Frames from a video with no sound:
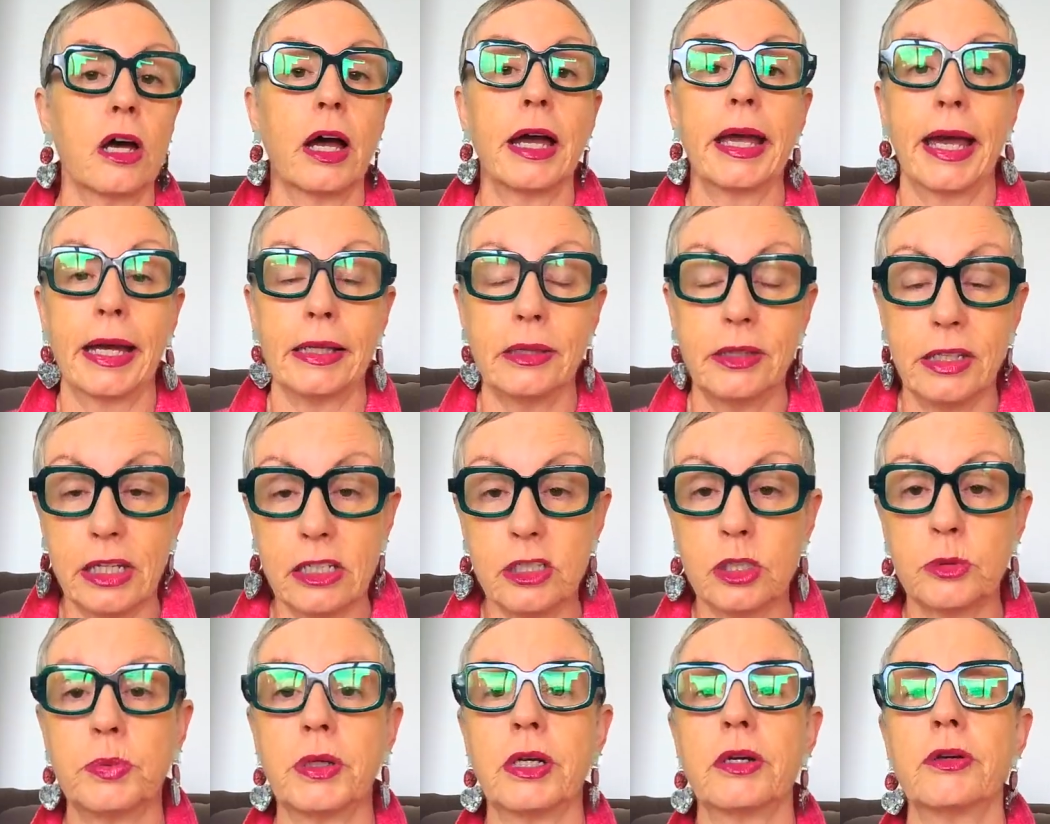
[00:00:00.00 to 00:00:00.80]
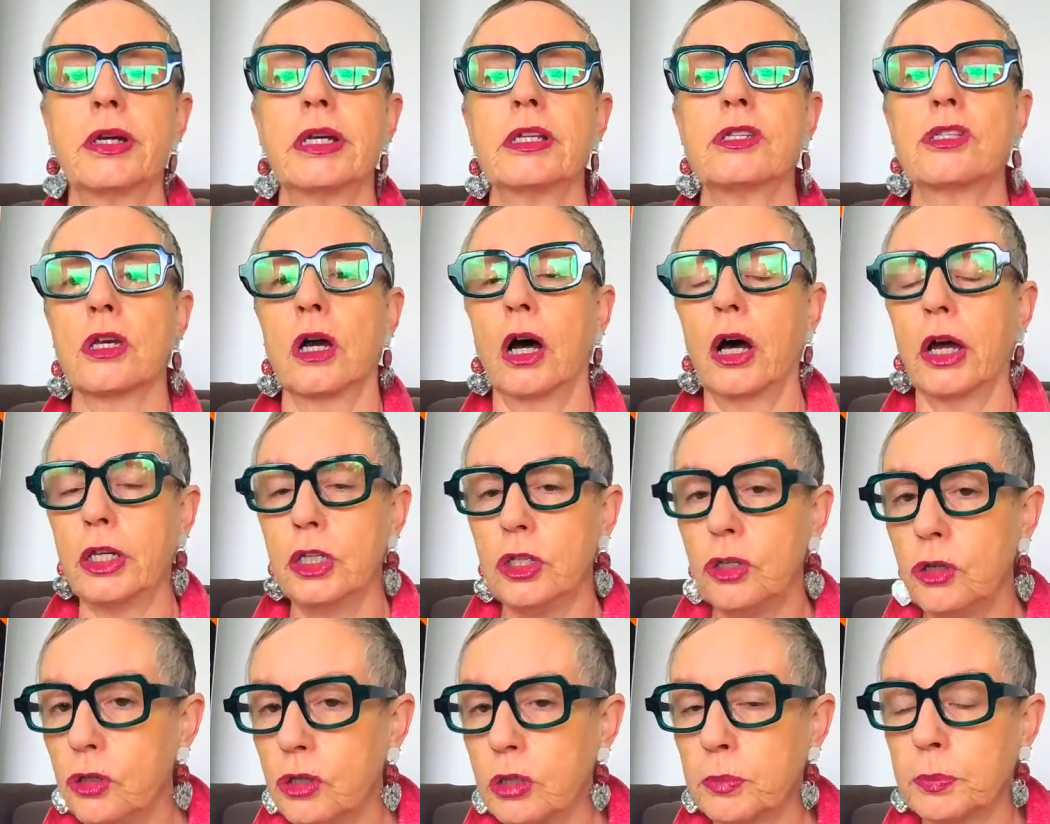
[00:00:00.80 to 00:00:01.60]
I had the experience. I
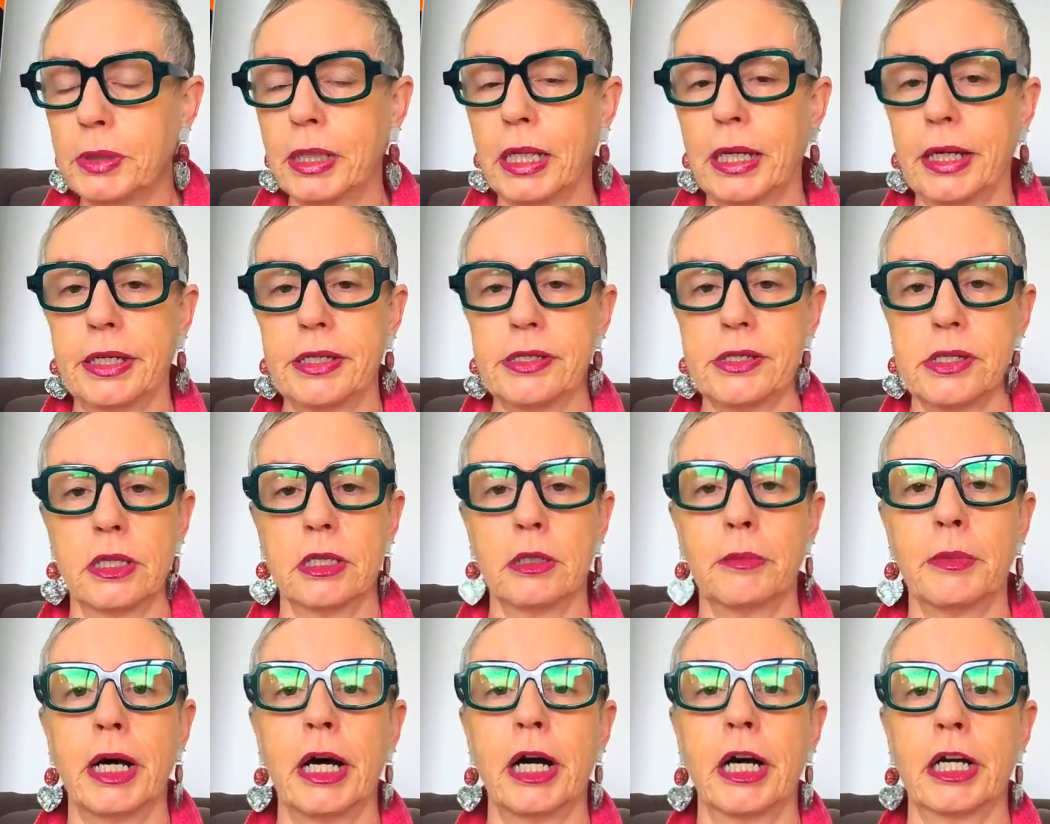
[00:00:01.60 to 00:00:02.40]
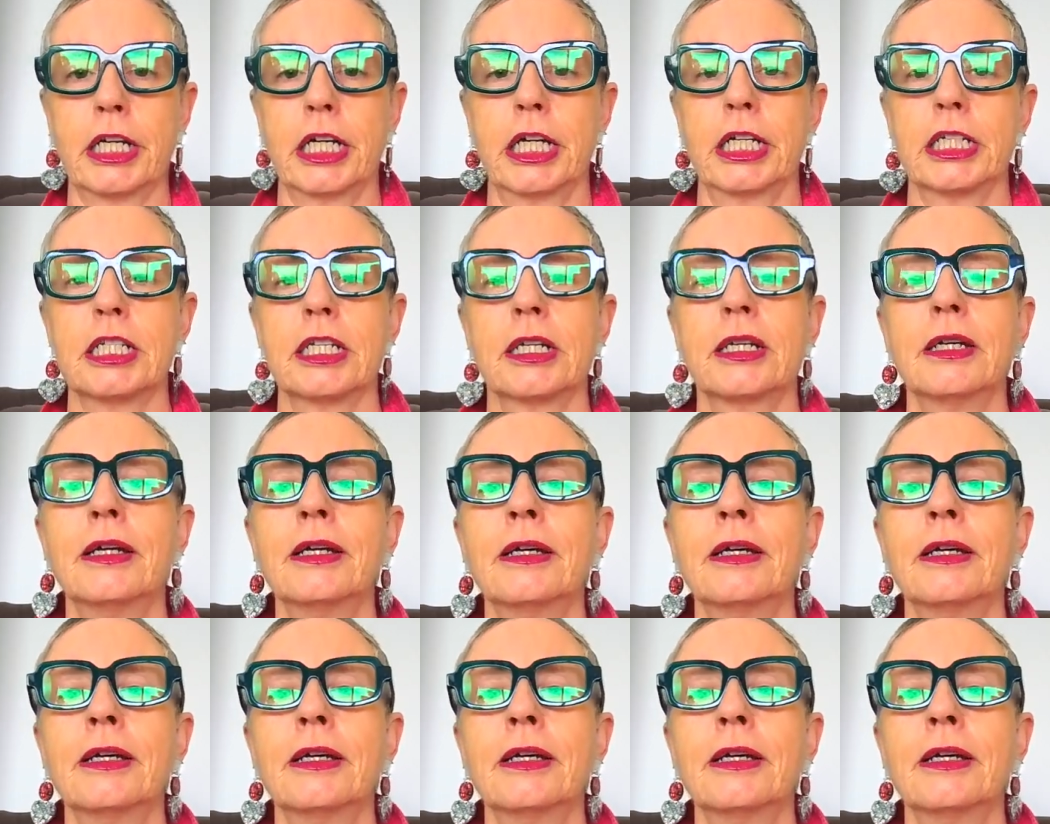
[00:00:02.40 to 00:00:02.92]
knew the players in the market.